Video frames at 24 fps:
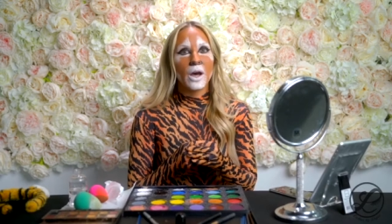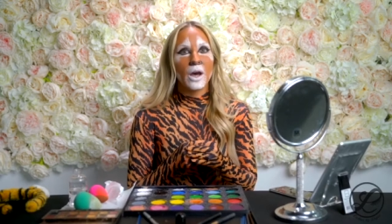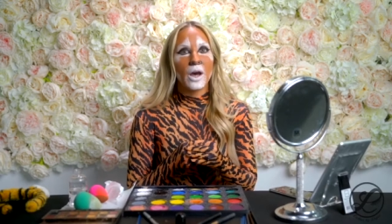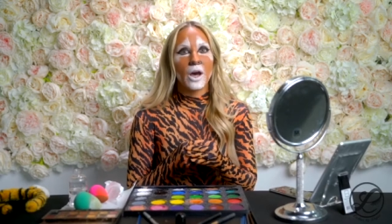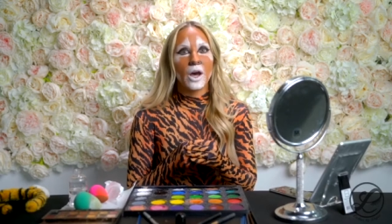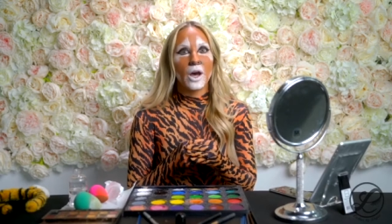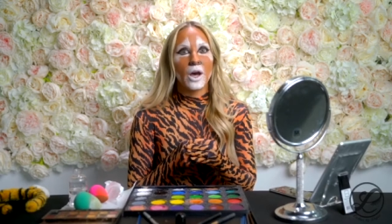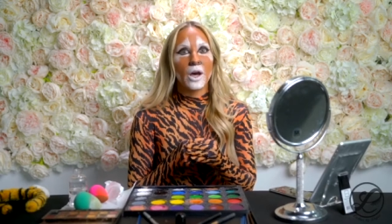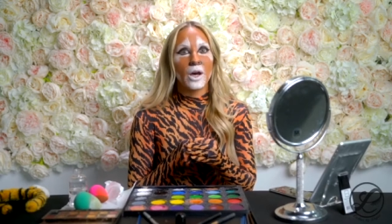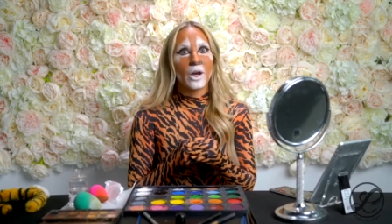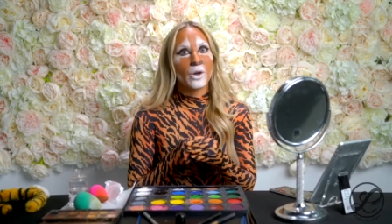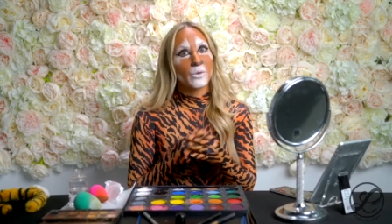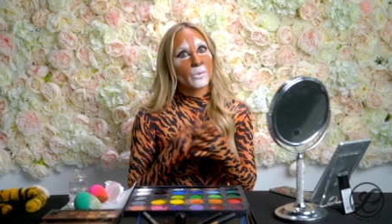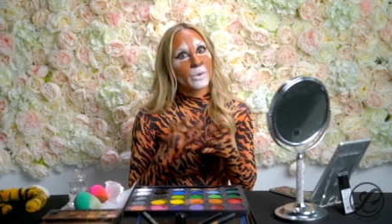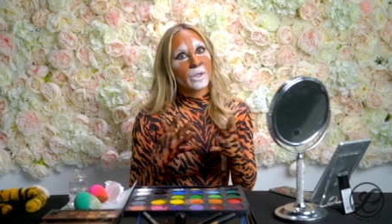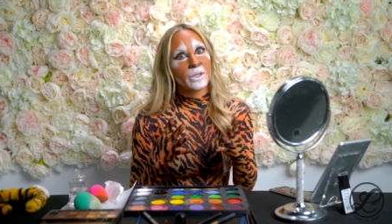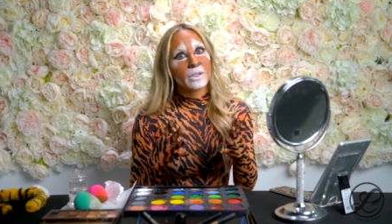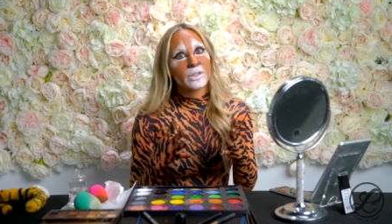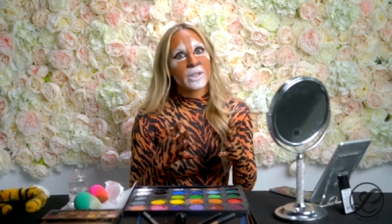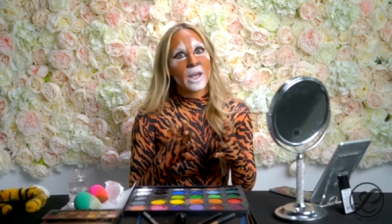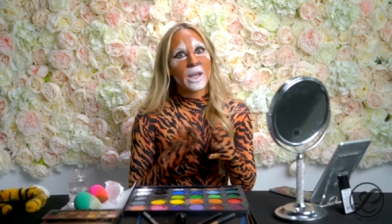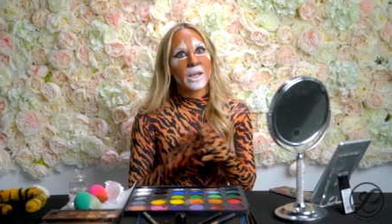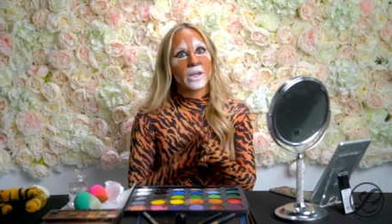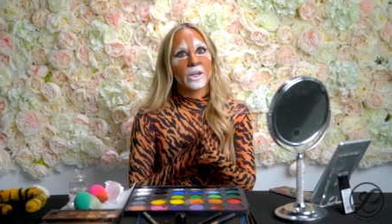uh, a real
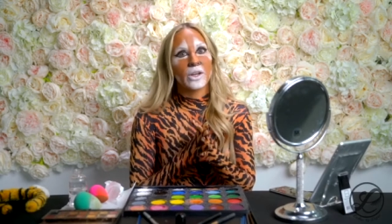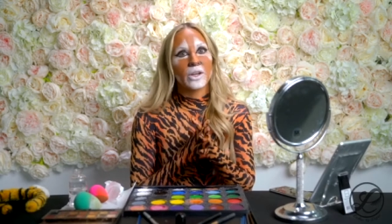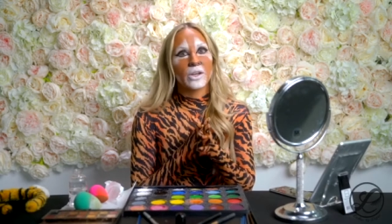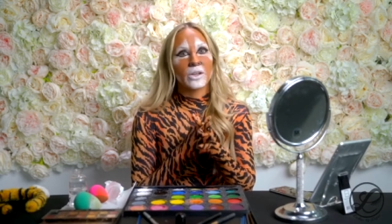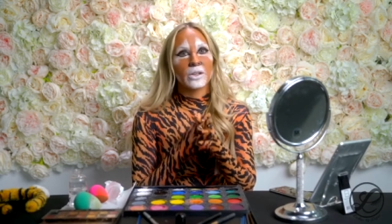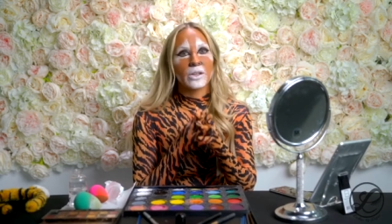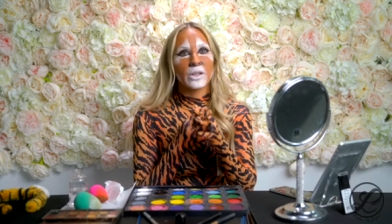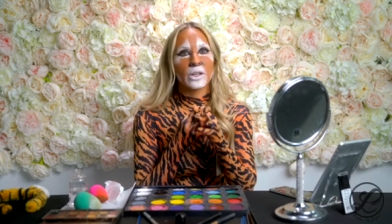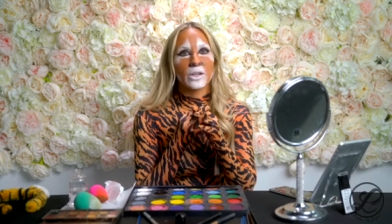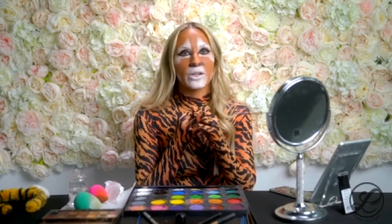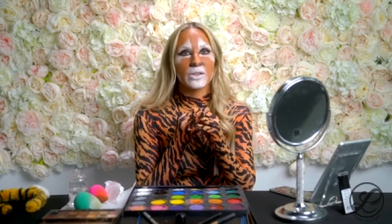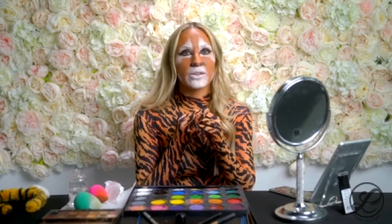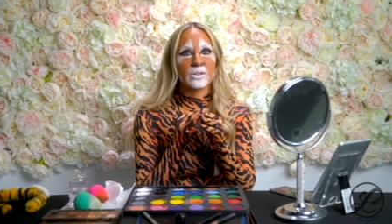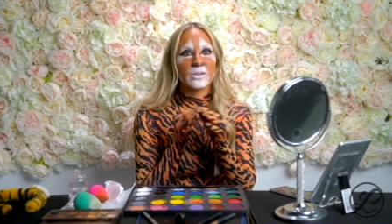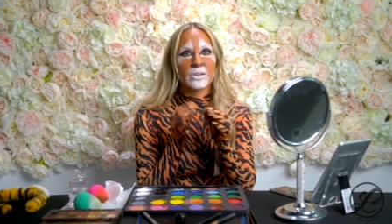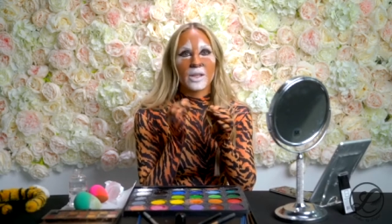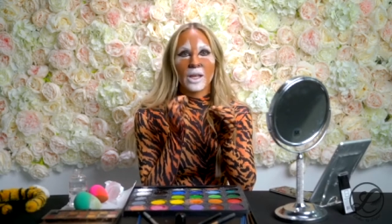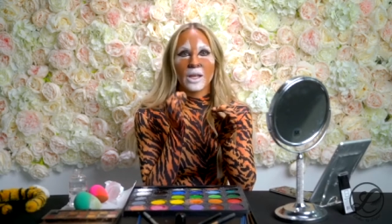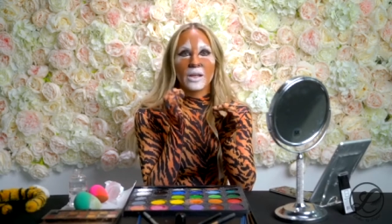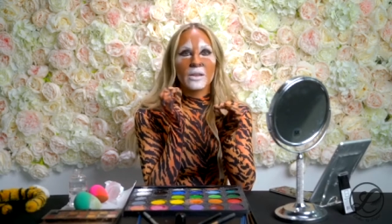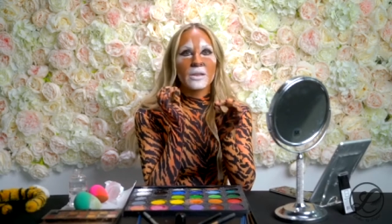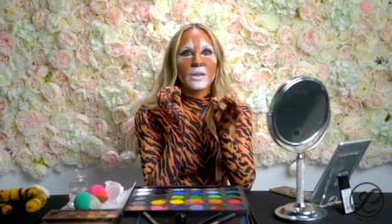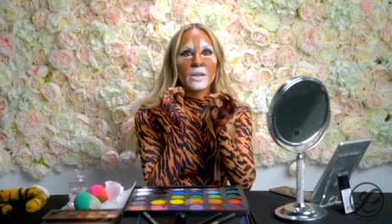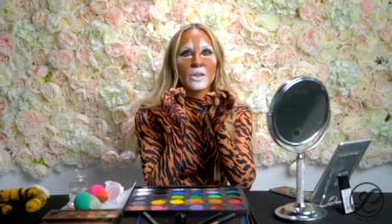tiger, there's
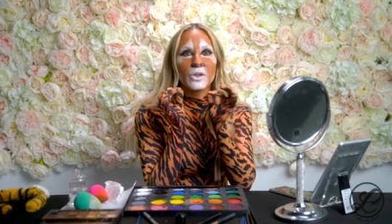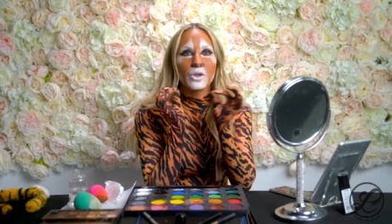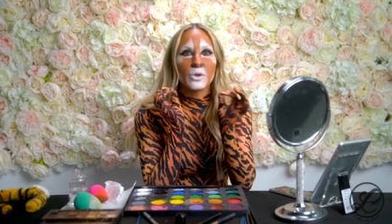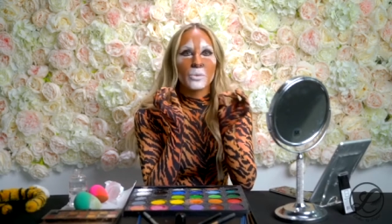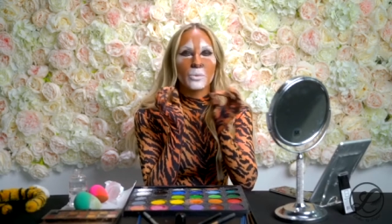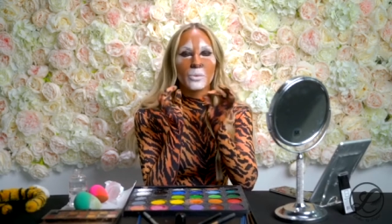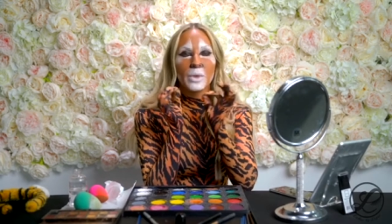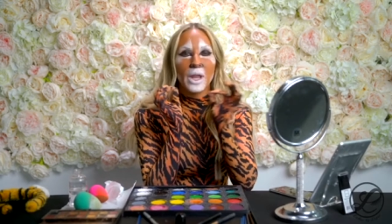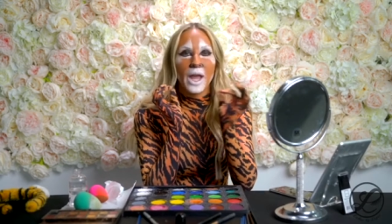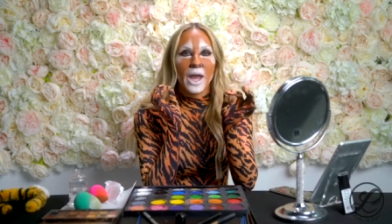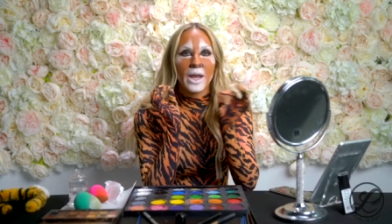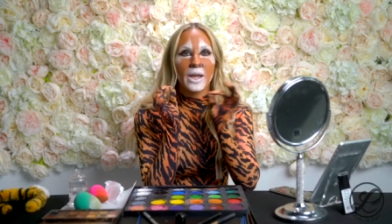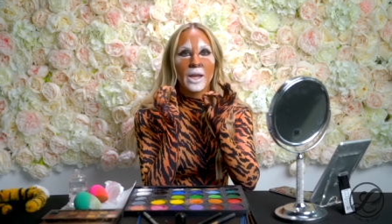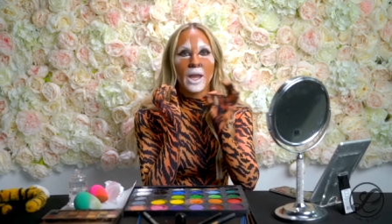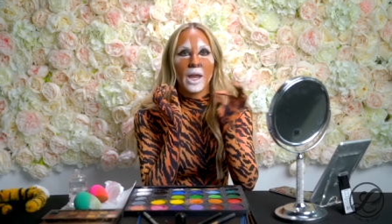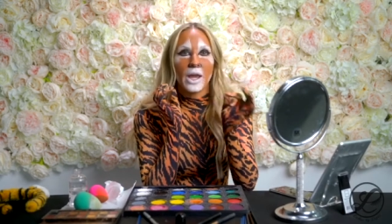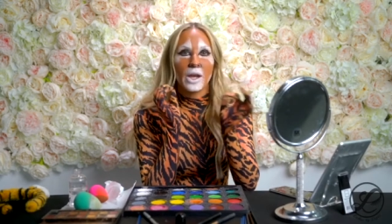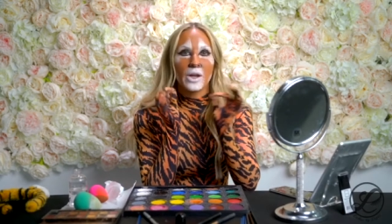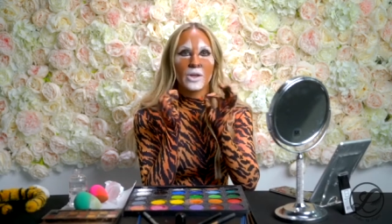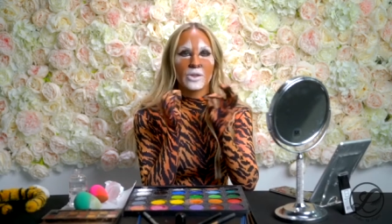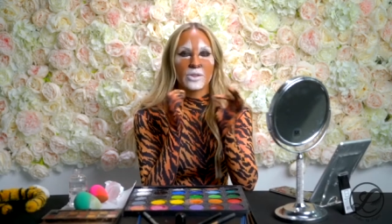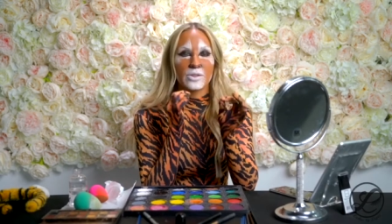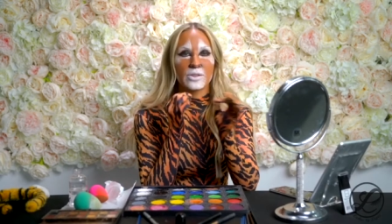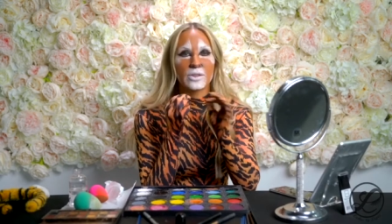like little black
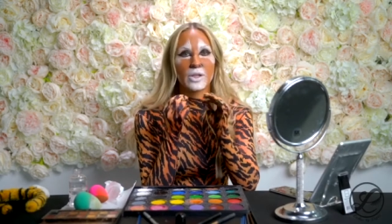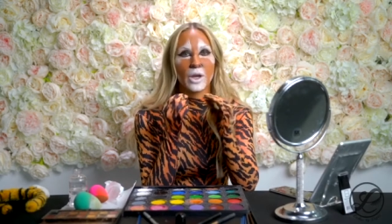hairs